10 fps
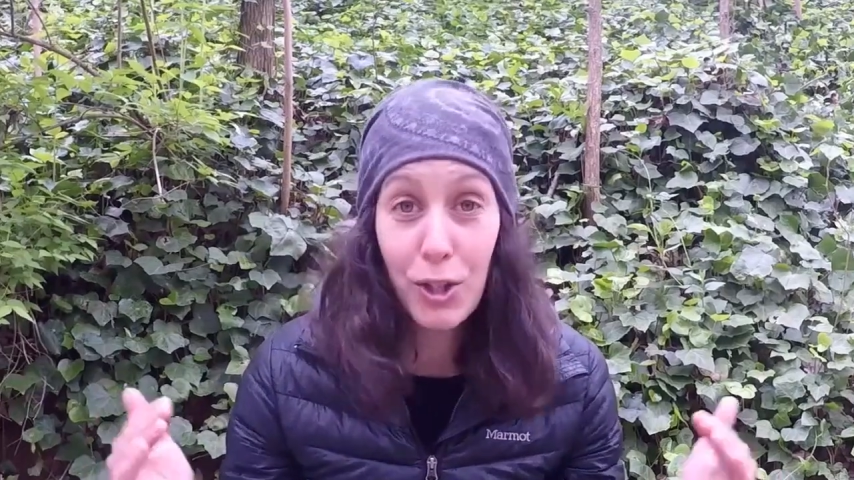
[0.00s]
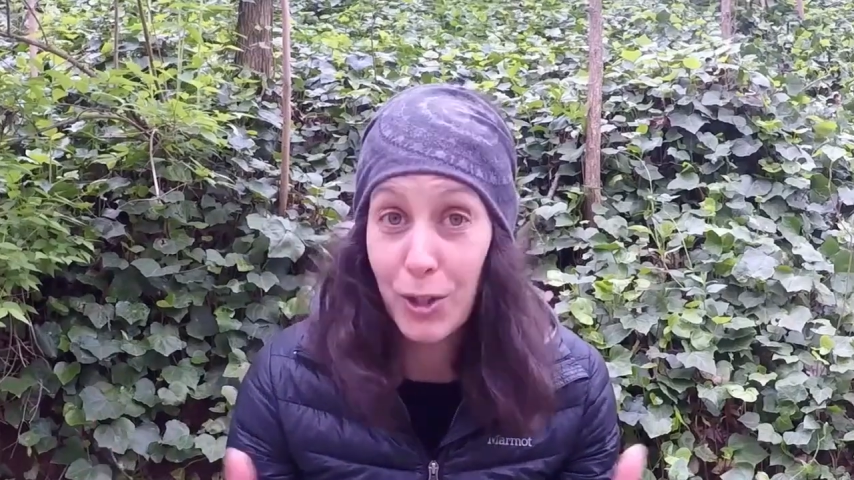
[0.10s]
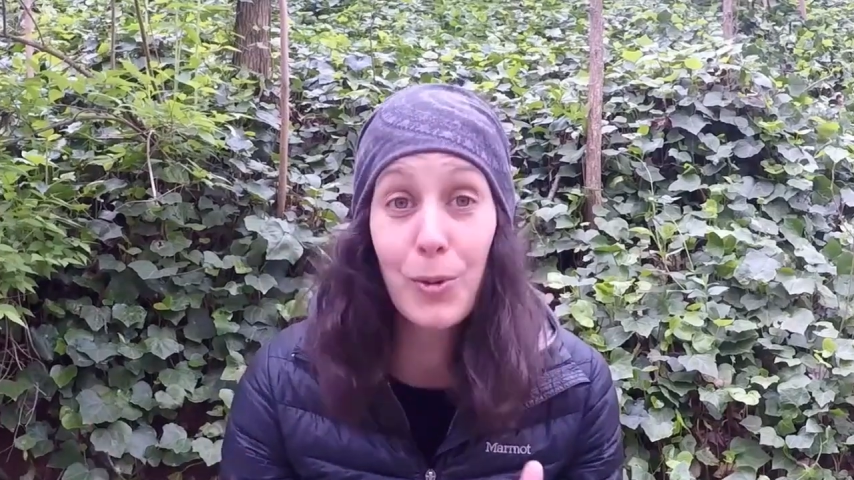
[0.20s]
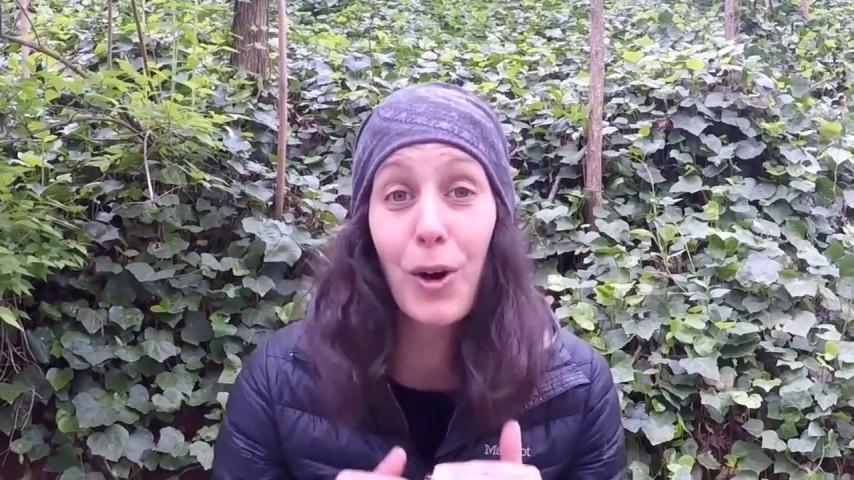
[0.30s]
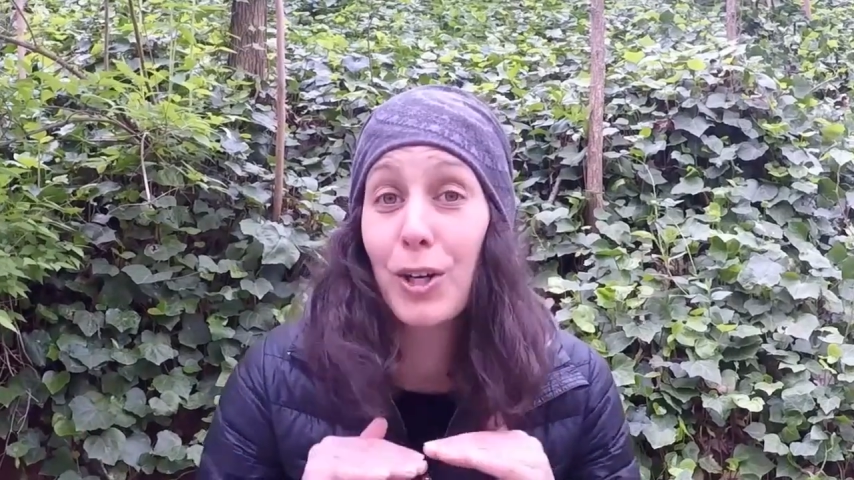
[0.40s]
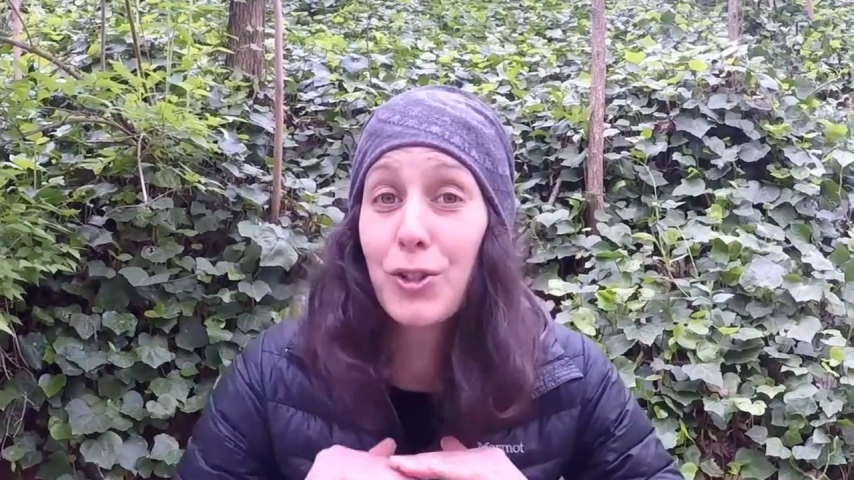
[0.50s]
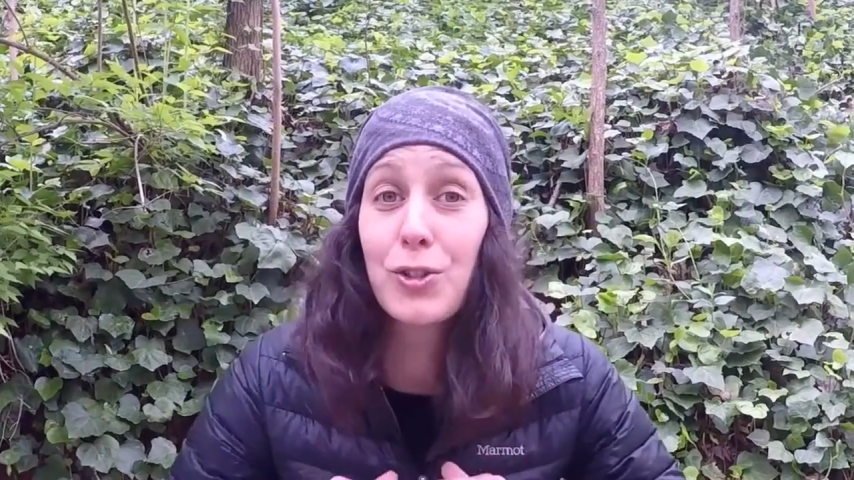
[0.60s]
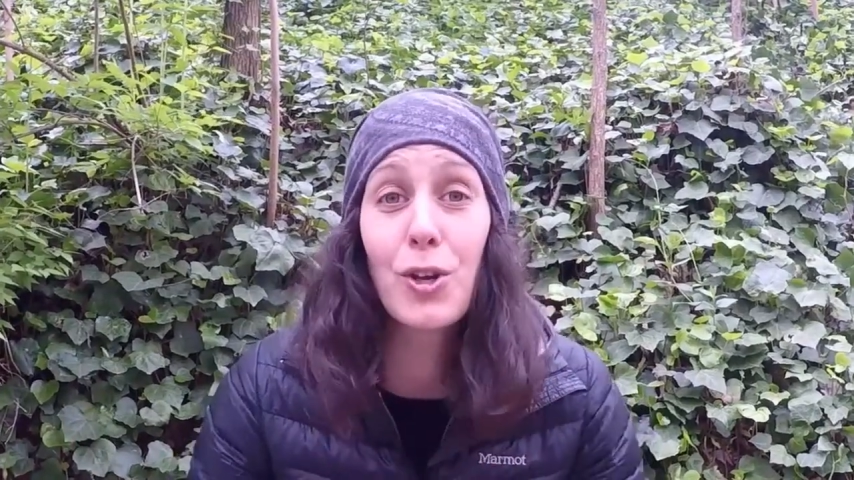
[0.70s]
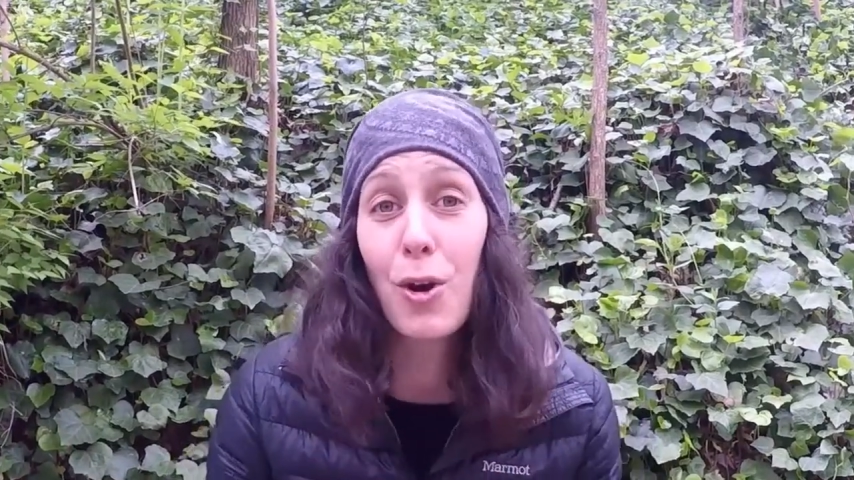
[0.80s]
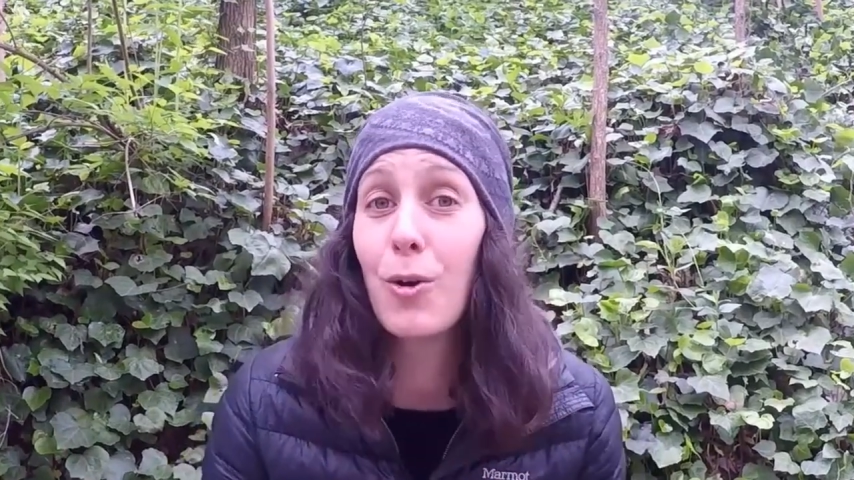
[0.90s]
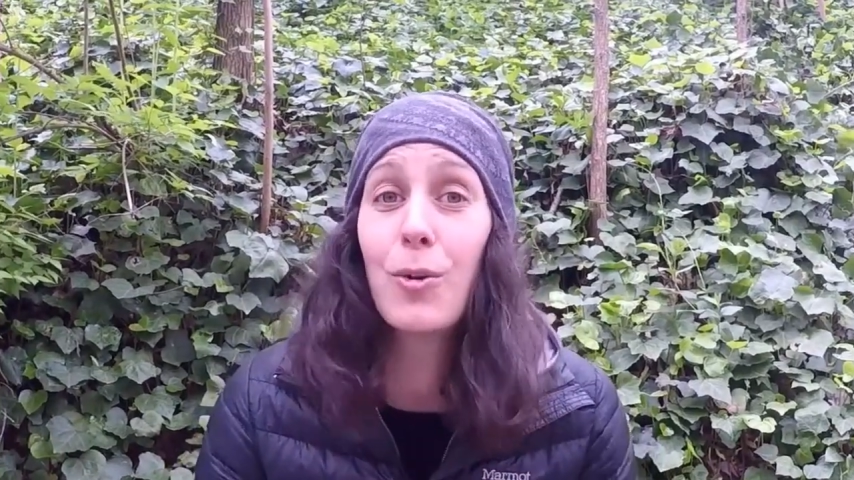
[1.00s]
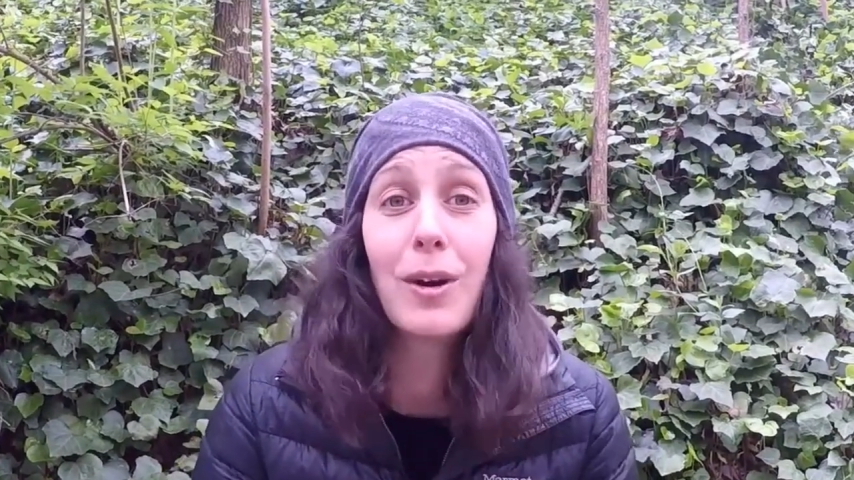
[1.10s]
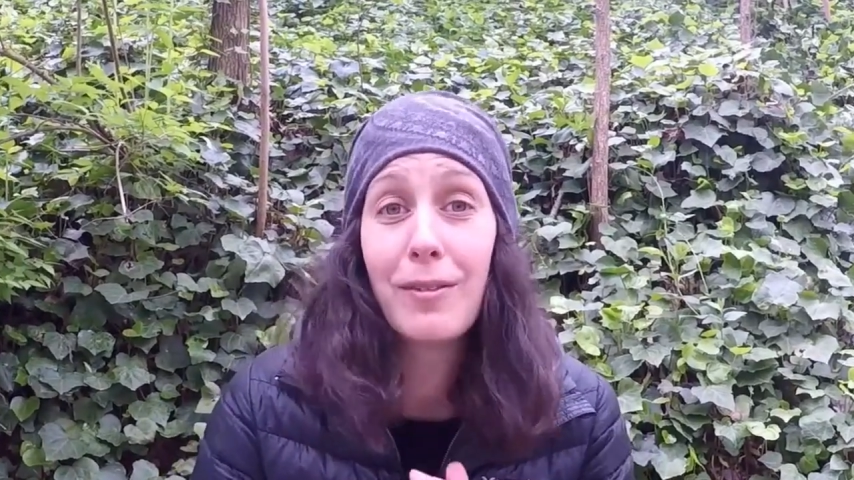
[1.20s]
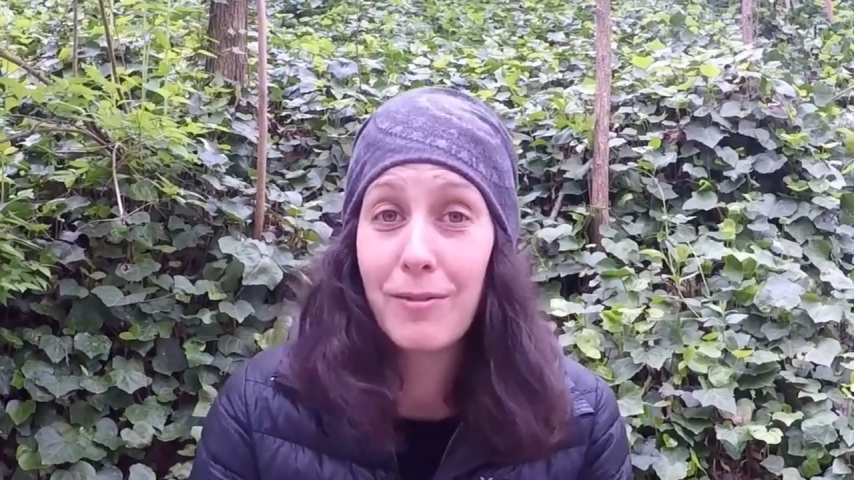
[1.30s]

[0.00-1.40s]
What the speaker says: you are so